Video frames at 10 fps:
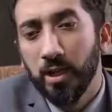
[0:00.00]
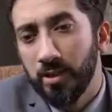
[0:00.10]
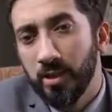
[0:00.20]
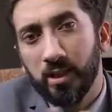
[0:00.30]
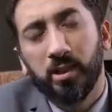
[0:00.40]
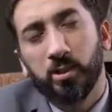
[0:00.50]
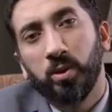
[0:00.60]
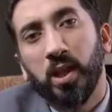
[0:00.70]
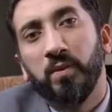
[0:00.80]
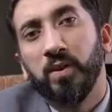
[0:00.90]
None of this
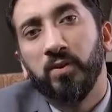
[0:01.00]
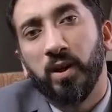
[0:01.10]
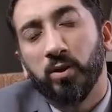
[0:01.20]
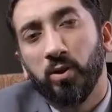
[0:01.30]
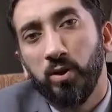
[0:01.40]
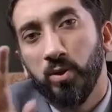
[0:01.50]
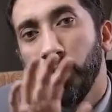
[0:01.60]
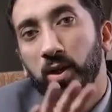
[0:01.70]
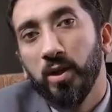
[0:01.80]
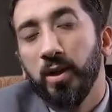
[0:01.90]
will have an effect on
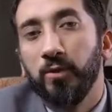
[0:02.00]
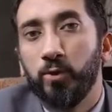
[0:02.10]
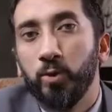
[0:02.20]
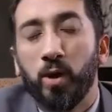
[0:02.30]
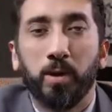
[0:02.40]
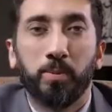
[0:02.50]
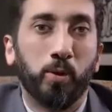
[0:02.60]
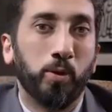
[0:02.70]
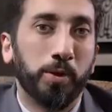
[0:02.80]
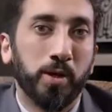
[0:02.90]
you if you are
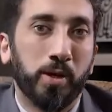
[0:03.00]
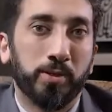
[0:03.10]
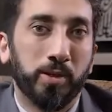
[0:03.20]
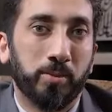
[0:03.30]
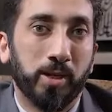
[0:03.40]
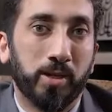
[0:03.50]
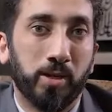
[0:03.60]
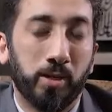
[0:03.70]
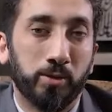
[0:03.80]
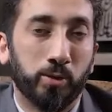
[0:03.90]
holding on to the
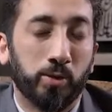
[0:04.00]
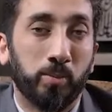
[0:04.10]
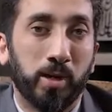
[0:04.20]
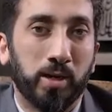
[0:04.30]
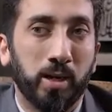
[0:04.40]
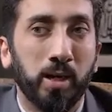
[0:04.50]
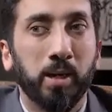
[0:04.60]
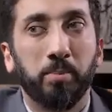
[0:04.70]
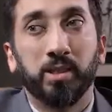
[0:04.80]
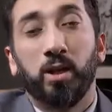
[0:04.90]
Surah Al-Baqarah.
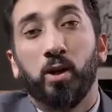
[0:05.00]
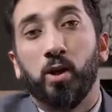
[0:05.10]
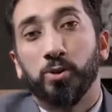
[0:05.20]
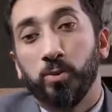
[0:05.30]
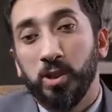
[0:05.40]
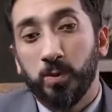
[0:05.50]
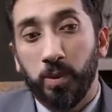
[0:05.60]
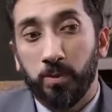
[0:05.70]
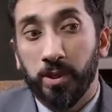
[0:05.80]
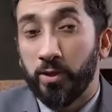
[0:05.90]
Batala also means
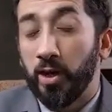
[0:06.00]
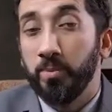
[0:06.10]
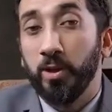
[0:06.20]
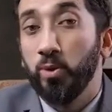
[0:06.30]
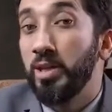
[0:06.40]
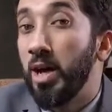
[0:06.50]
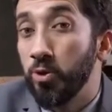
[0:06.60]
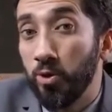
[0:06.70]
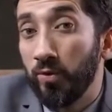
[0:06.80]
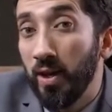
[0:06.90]
people that try to make you
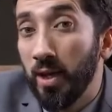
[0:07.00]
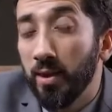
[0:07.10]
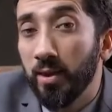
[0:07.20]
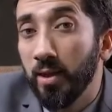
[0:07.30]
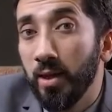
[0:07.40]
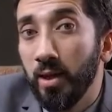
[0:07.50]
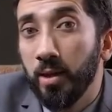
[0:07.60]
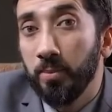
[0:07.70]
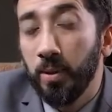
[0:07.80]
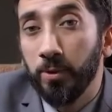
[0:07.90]
doubt your faith,
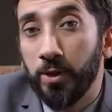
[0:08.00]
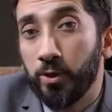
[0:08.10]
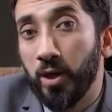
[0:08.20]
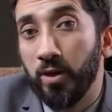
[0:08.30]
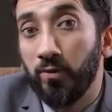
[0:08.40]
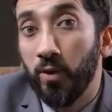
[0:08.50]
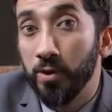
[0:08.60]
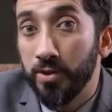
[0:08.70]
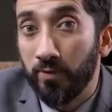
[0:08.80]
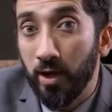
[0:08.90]
people that try to
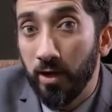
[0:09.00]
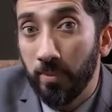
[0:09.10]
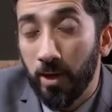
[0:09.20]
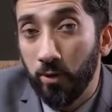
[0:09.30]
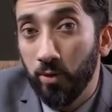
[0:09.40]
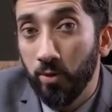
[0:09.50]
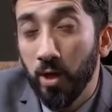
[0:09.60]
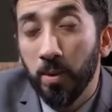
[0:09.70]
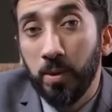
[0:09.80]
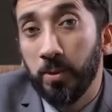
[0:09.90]
falsify about you,
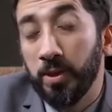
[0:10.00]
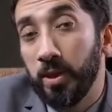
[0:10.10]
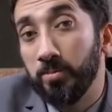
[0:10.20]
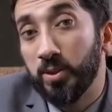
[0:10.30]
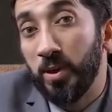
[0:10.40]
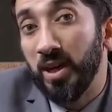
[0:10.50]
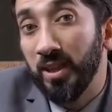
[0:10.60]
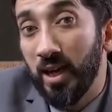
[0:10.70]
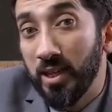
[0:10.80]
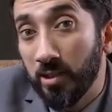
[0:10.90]
people that spread
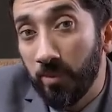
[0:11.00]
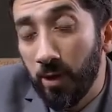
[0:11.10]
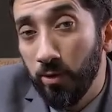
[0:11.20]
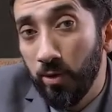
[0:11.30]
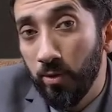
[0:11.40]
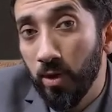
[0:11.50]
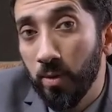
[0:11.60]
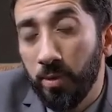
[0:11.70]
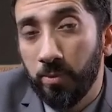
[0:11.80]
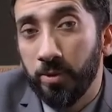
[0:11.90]
lies about you,
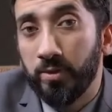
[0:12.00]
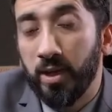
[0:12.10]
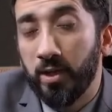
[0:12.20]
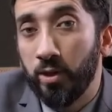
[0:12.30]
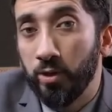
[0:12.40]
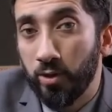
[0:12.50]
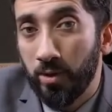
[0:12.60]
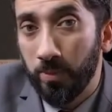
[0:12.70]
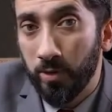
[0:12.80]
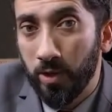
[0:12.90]
people that try to hurt your
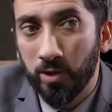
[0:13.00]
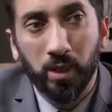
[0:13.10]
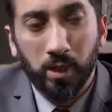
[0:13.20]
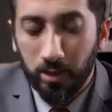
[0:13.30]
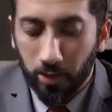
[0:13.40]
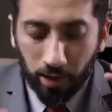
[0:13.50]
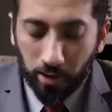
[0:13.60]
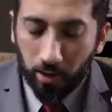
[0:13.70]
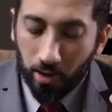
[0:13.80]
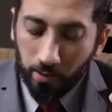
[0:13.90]
reputation. They try
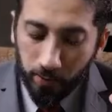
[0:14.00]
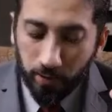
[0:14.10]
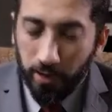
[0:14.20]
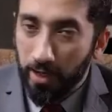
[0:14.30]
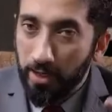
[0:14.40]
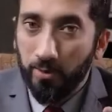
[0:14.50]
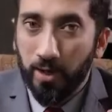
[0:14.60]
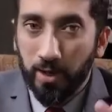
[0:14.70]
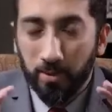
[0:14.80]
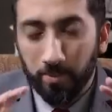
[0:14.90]
to harm you in any
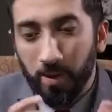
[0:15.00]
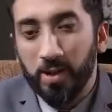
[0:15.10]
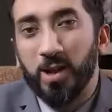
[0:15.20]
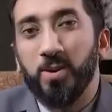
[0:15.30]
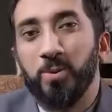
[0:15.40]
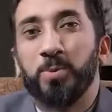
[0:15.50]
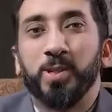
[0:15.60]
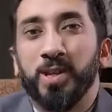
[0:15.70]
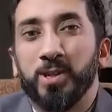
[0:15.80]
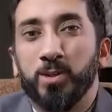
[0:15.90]
way, Baqarah will
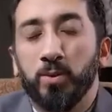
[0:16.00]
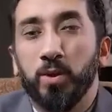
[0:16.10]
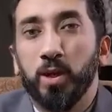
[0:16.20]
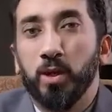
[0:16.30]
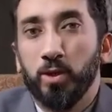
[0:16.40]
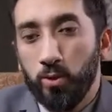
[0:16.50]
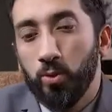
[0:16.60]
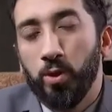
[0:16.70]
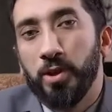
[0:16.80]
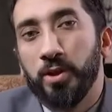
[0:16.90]
protect you.
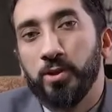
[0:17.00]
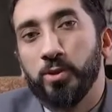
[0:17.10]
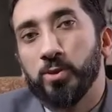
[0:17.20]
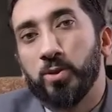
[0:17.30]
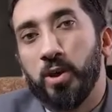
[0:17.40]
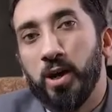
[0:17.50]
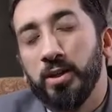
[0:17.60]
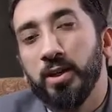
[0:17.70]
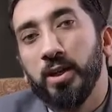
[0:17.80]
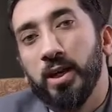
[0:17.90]
You hold on to this
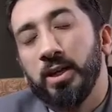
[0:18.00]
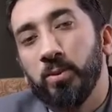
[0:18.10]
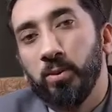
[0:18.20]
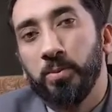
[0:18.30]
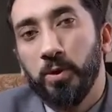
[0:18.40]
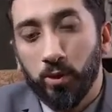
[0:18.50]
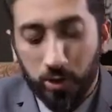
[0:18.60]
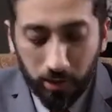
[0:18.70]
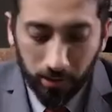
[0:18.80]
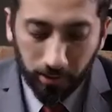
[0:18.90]
Quran and it will be your
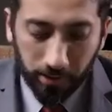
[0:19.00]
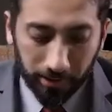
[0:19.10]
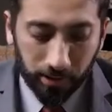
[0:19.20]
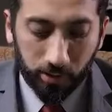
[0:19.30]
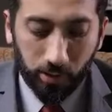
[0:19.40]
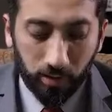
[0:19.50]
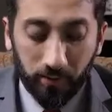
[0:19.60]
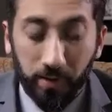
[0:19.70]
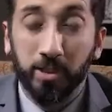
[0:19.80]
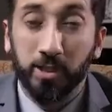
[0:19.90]
shield against all
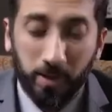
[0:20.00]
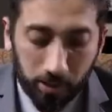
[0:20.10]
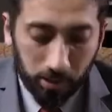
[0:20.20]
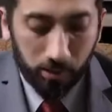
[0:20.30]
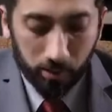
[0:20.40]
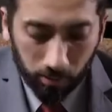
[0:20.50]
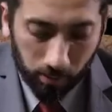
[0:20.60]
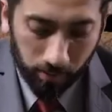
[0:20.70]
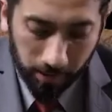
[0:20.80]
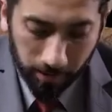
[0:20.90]
of them, especially Surah
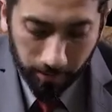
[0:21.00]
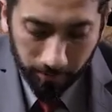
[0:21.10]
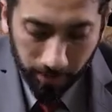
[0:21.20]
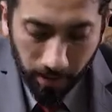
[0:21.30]
Al-Baqarah.